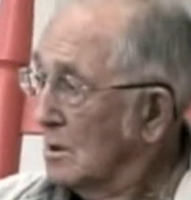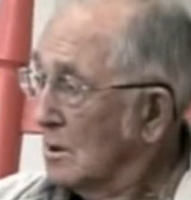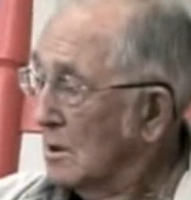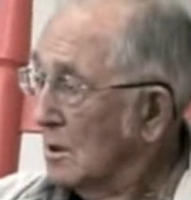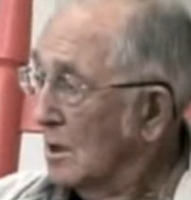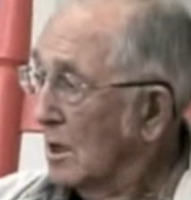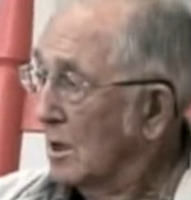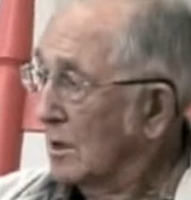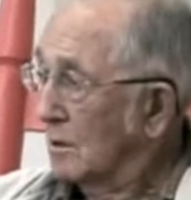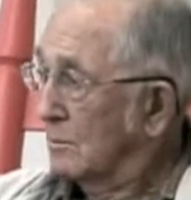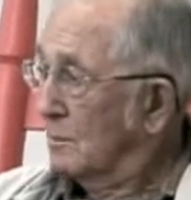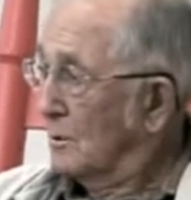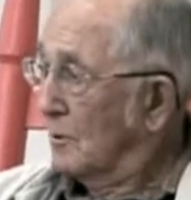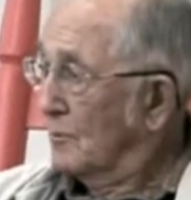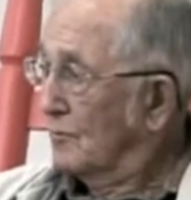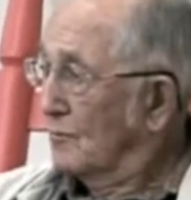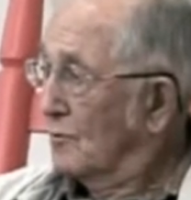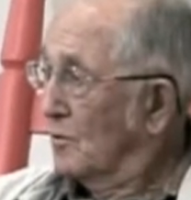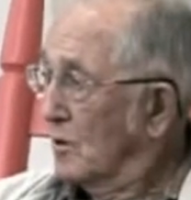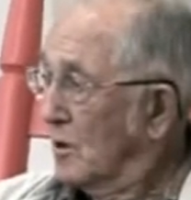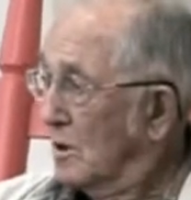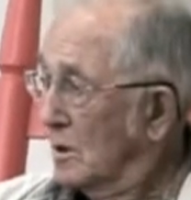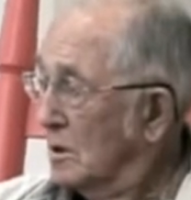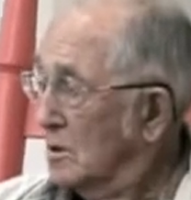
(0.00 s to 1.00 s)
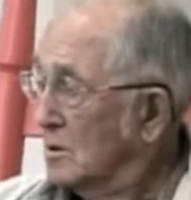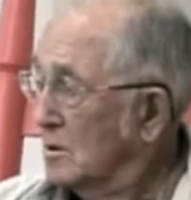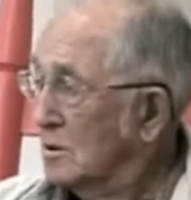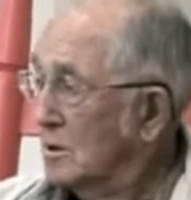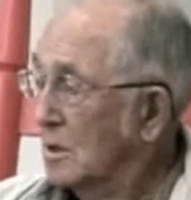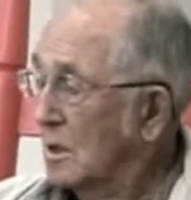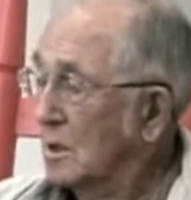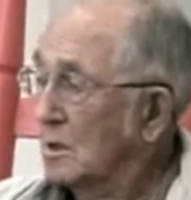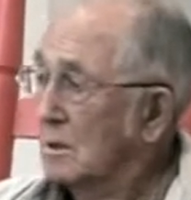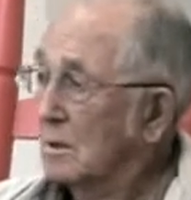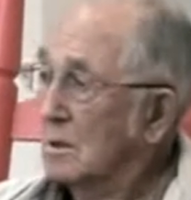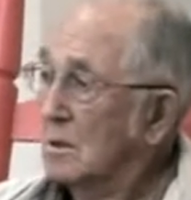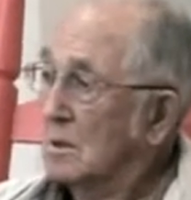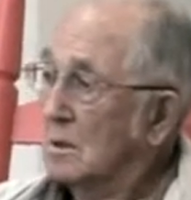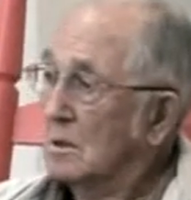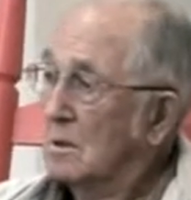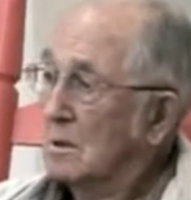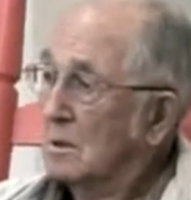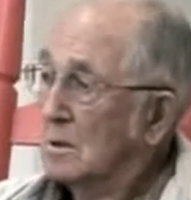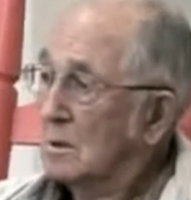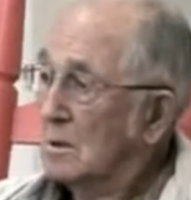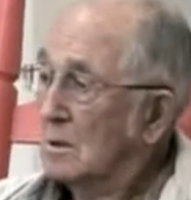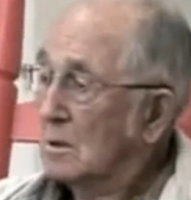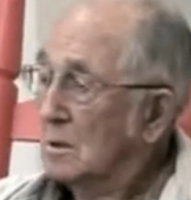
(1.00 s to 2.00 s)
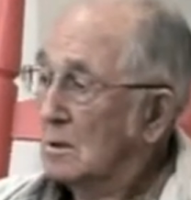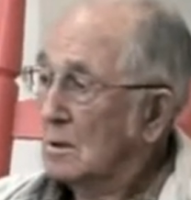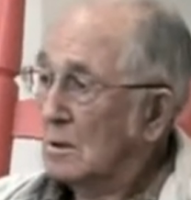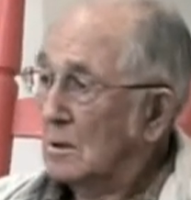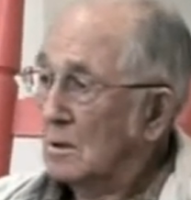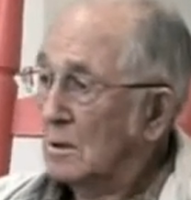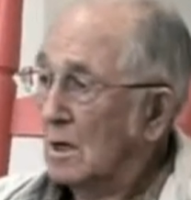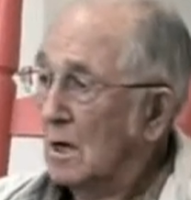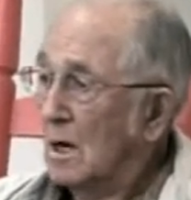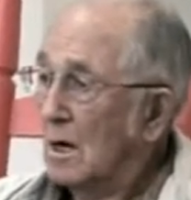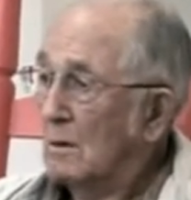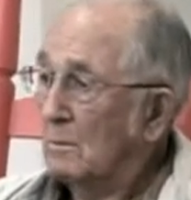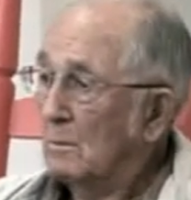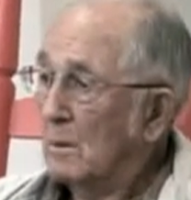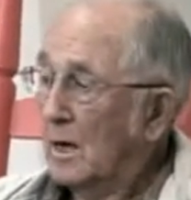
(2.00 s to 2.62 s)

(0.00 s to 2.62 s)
got to be friends, and uh, Tom